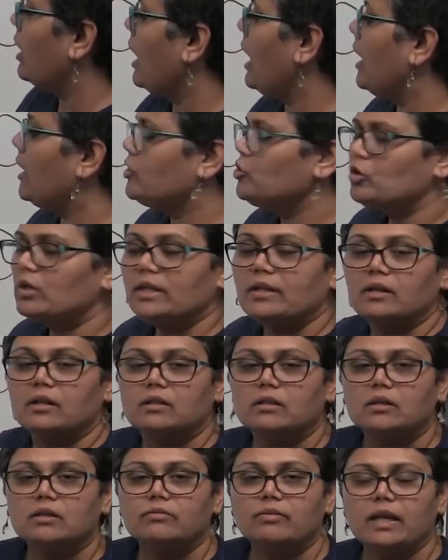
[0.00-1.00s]
actually
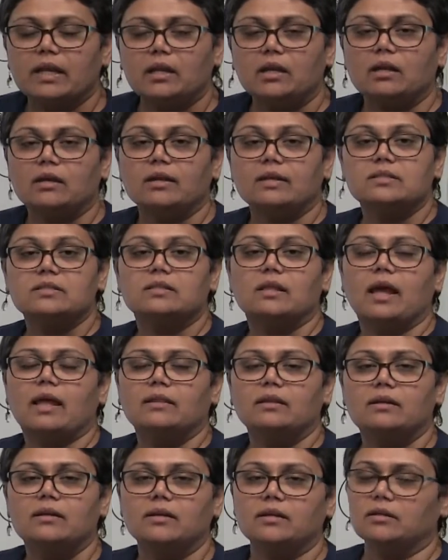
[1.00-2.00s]
run the query against the
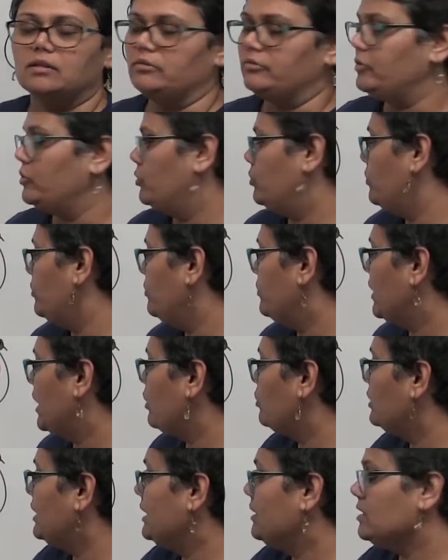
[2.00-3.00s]
analytical view.
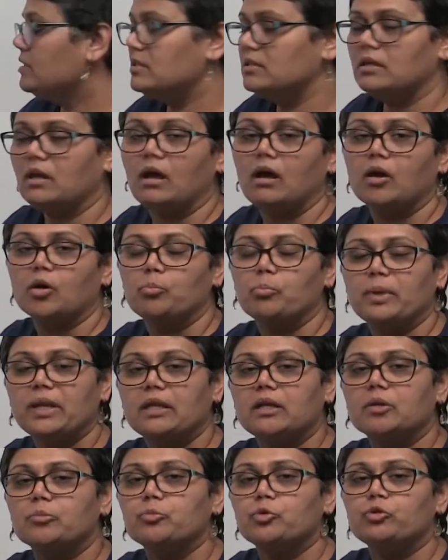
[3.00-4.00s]
Now these are
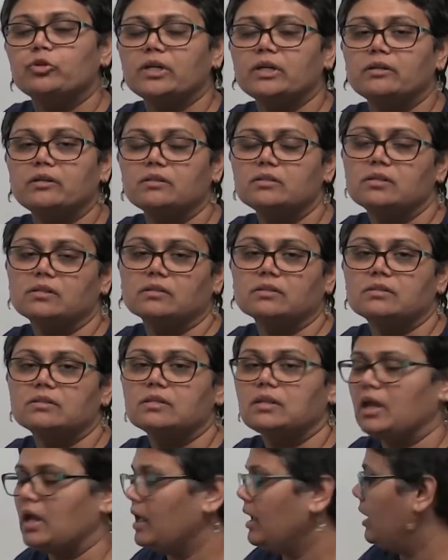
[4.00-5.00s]
pre-computed
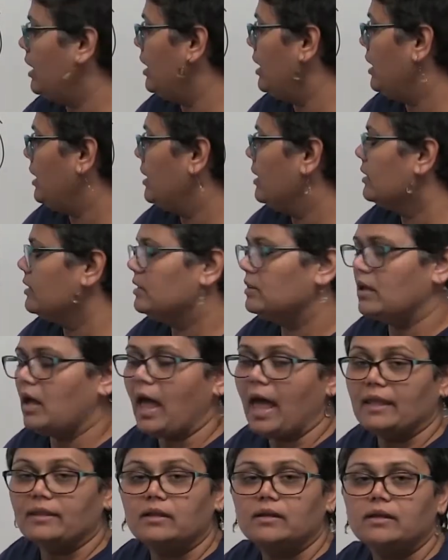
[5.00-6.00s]
results.
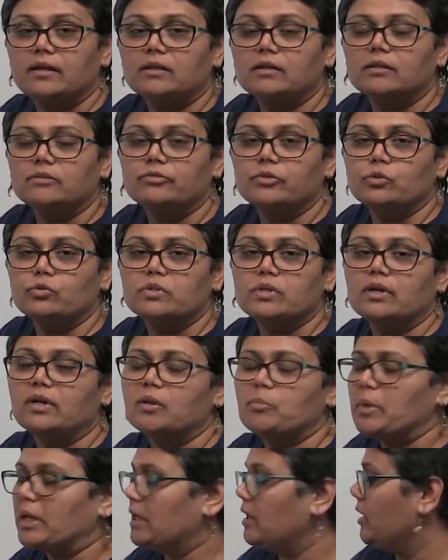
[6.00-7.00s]
Analytical views are
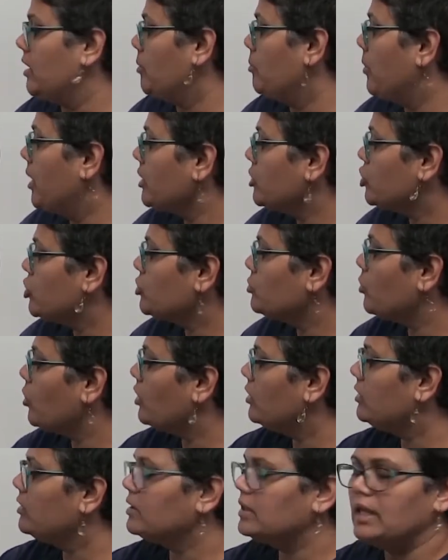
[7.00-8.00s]
typically much
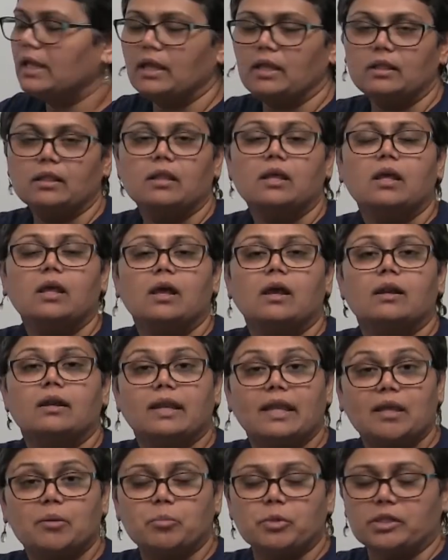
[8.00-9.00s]
smaller than
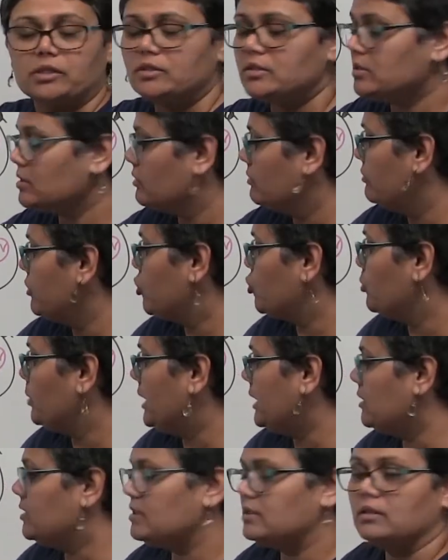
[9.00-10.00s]
tables, which
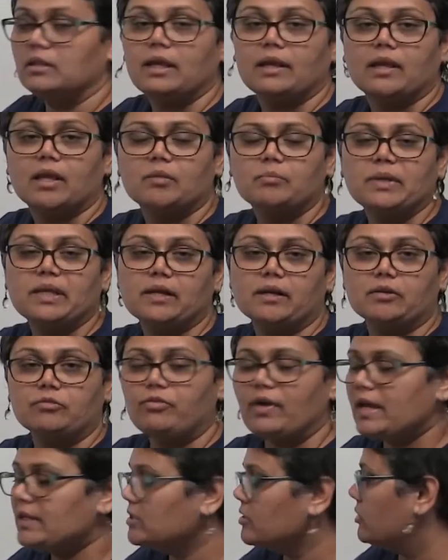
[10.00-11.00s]
means they can be read
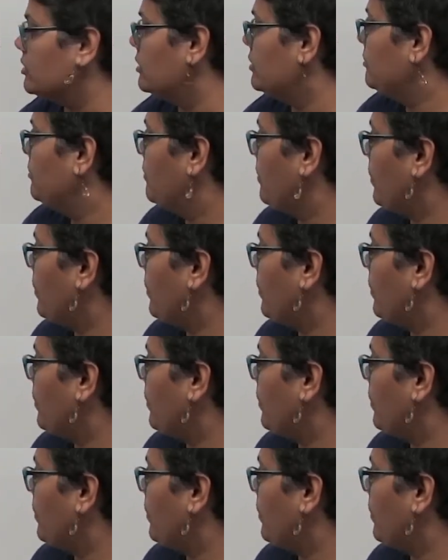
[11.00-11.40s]
faster.